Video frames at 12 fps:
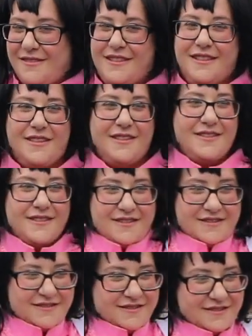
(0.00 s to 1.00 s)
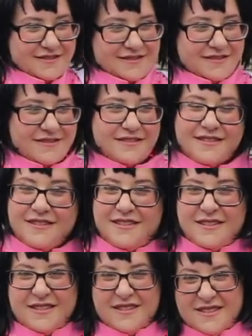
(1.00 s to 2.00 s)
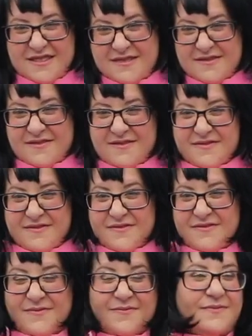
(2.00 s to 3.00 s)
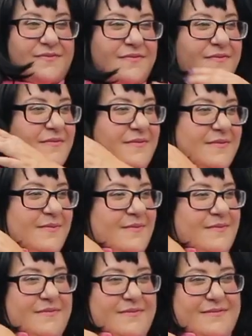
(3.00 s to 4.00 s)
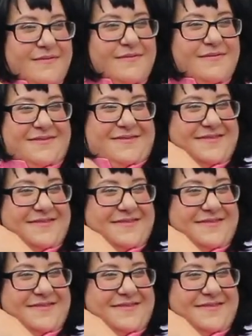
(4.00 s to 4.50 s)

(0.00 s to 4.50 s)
The person shown says nothing.